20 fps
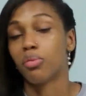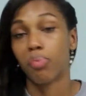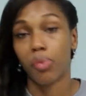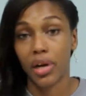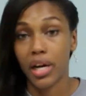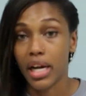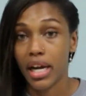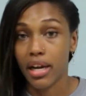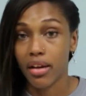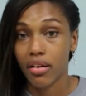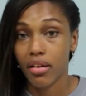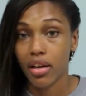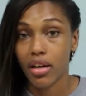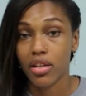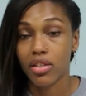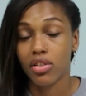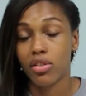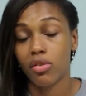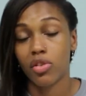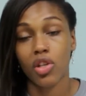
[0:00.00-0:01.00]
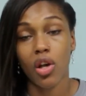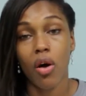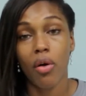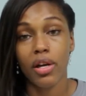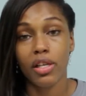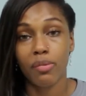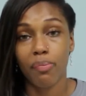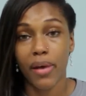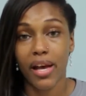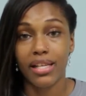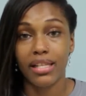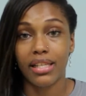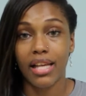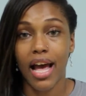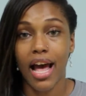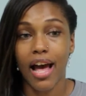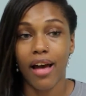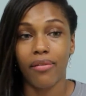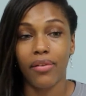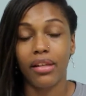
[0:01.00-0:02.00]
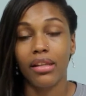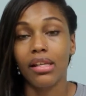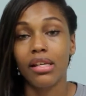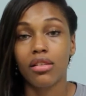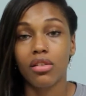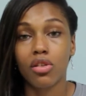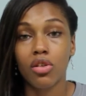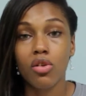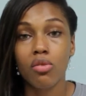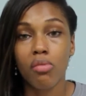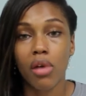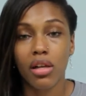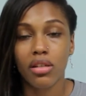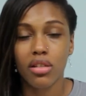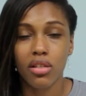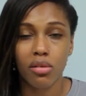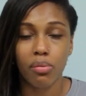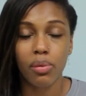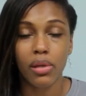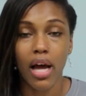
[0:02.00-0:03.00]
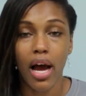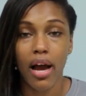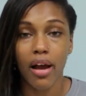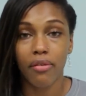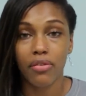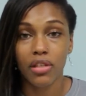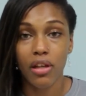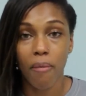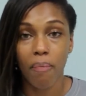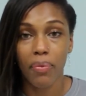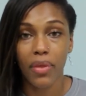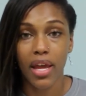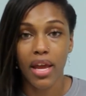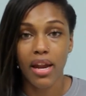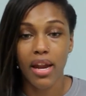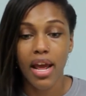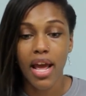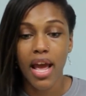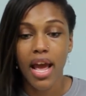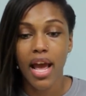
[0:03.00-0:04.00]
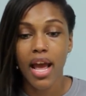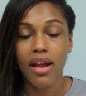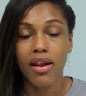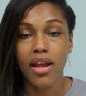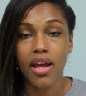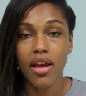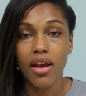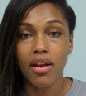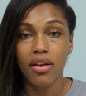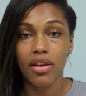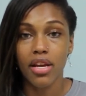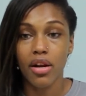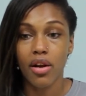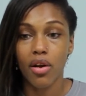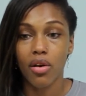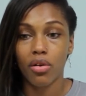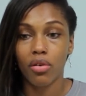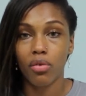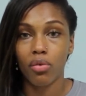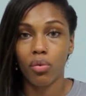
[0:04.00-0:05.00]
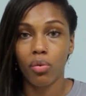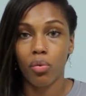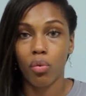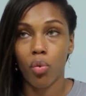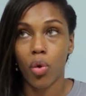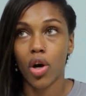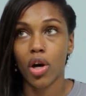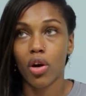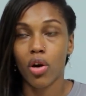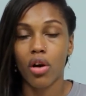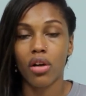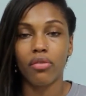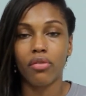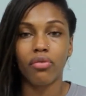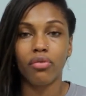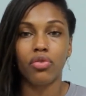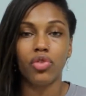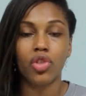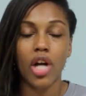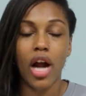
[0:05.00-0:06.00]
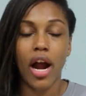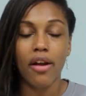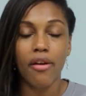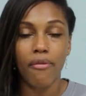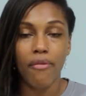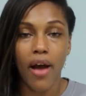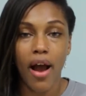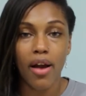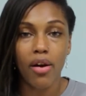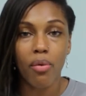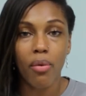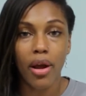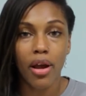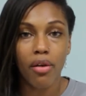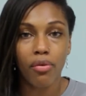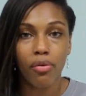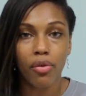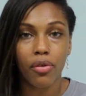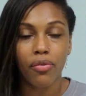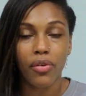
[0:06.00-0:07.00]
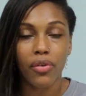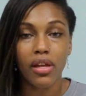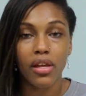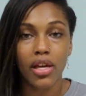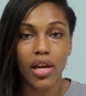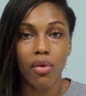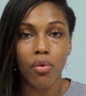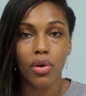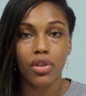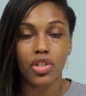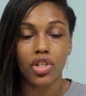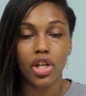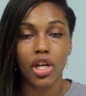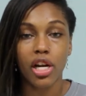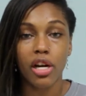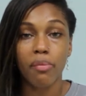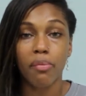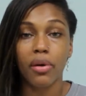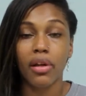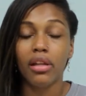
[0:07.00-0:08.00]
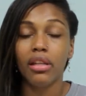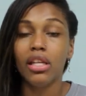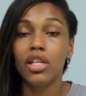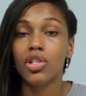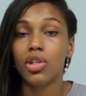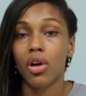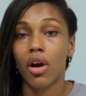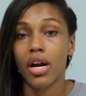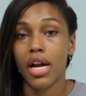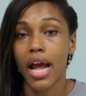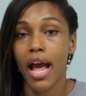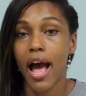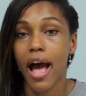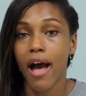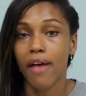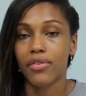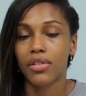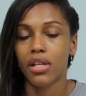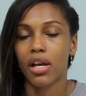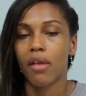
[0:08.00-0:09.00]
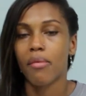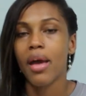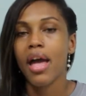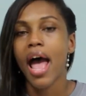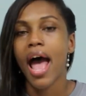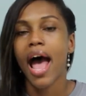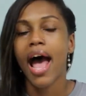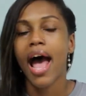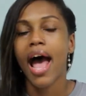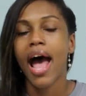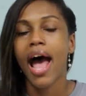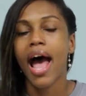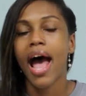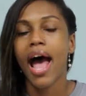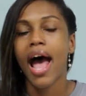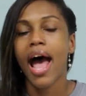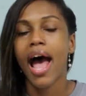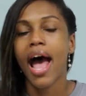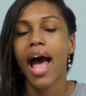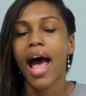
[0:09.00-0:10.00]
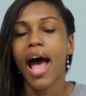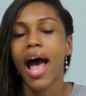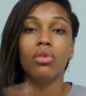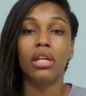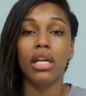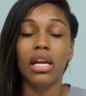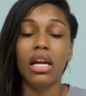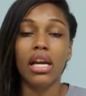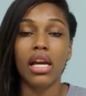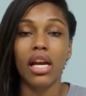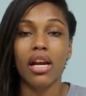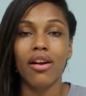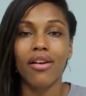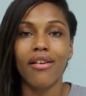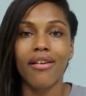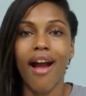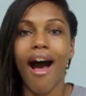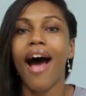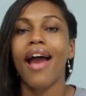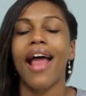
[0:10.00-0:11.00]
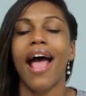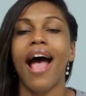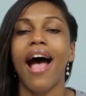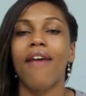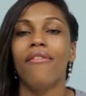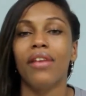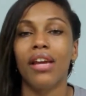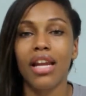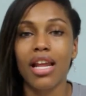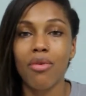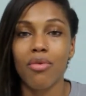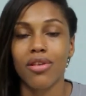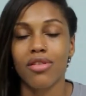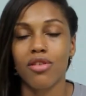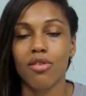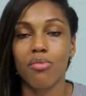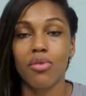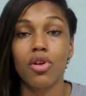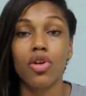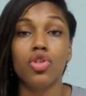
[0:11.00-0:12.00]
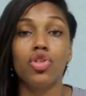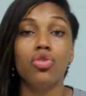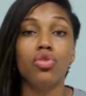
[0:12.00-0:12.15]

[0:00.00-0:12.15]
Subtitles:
just bring it, because it's always best to have at least 2 months supply of something, and then, you know, work on trying to find a way of refilling it once you're here, but at least you already have some, as opposed to being here not having any with you